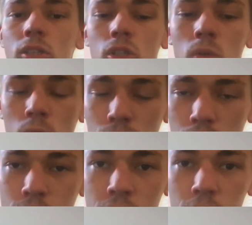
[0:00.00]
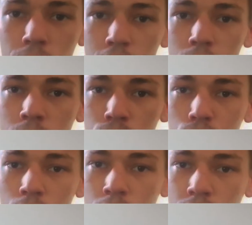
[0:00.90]
So we've obviously got measurements
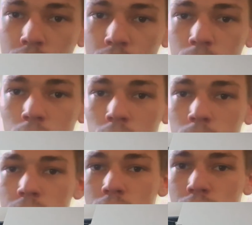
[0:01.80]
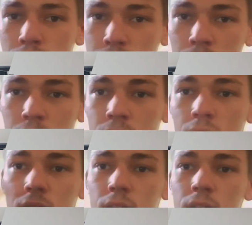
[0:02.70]
for this multimeter on this side
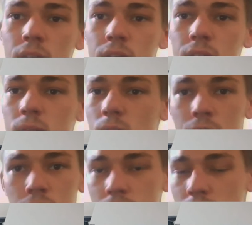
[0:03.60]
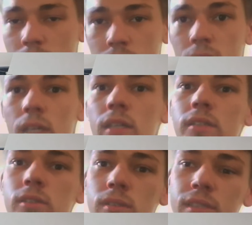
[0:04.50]
and whatever is on this
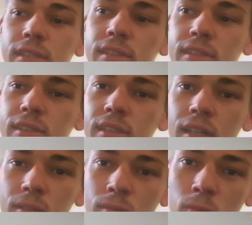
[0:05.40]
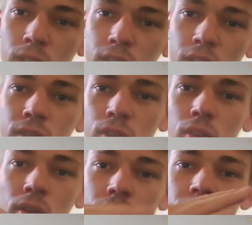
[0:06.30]
side. So then yeah, once it goes through the whole